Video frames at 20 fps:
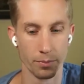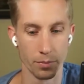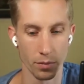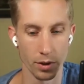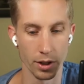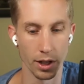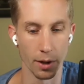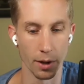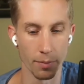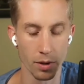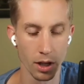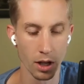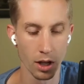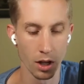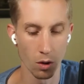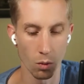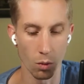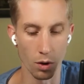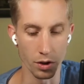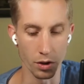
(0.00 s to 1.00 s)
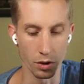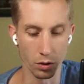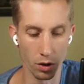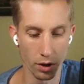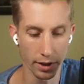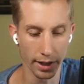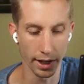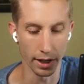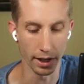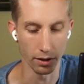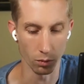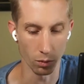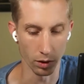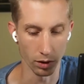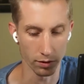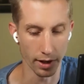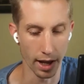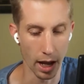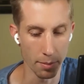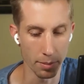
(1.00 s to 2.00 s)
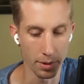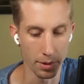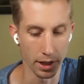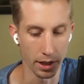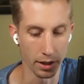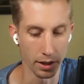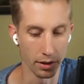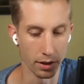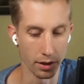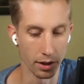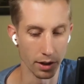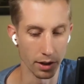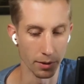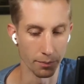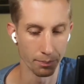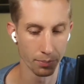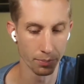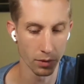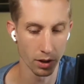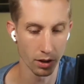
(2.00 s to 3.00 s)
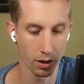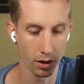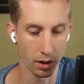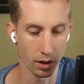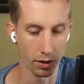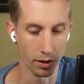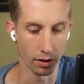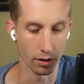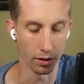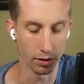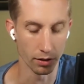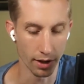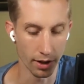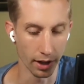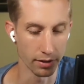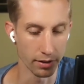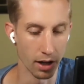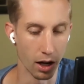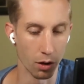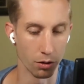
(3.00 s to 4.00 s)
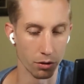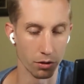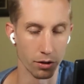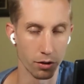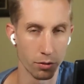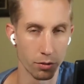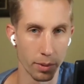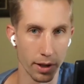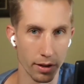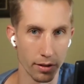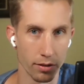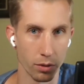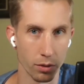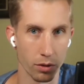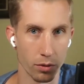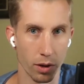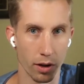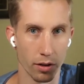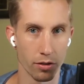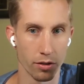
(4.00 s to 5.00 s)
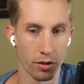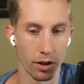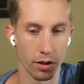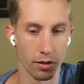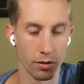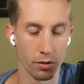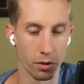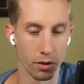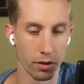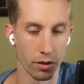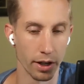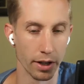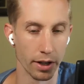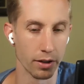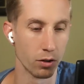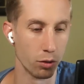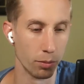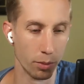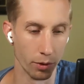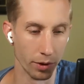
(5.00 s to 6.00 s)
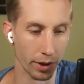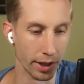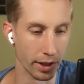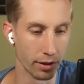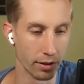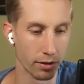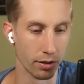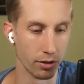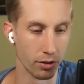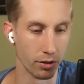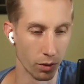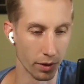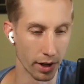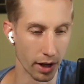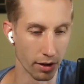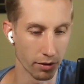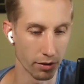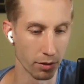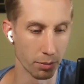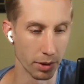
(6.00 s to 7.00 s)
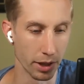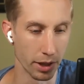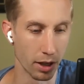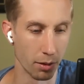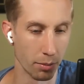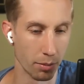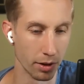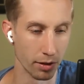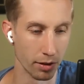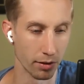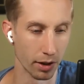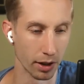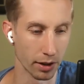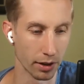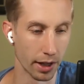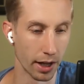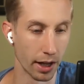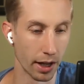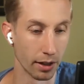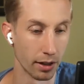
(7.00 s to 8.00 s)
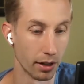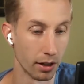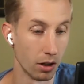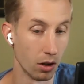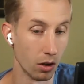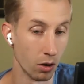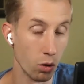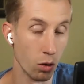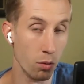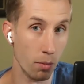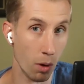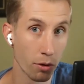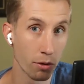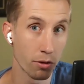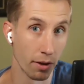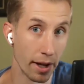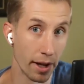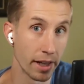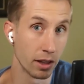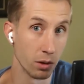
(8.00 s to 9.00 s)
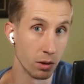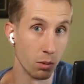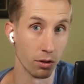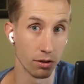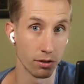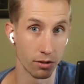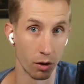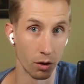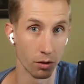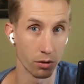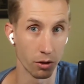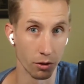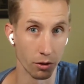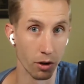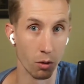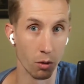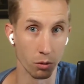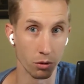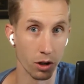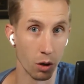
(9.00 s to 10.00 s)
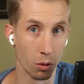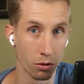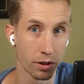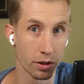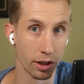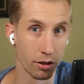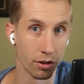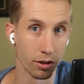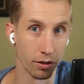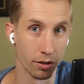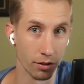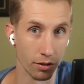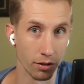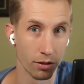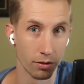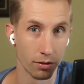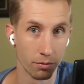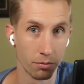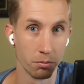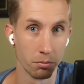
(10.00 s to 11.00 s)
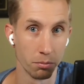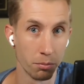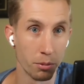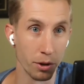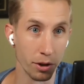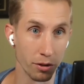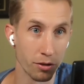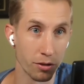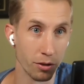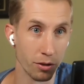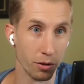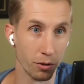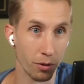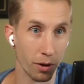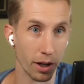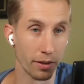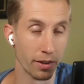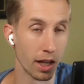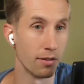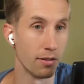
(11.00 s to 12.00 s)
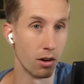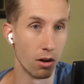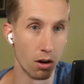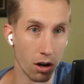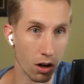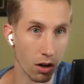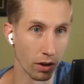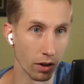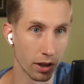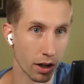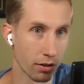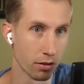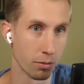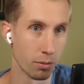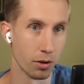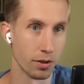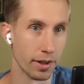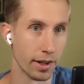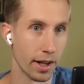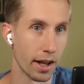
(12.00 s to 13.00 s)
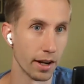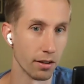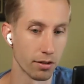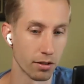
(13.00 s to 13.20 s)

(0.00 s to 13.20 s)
Yeah. When you look at what's happening in the, in the technology space with restaurants, with like Uber Eats and DoorDash and big companies like that, who most likely will start their own ghost kitchens pretty soon, right? They have all the customer data.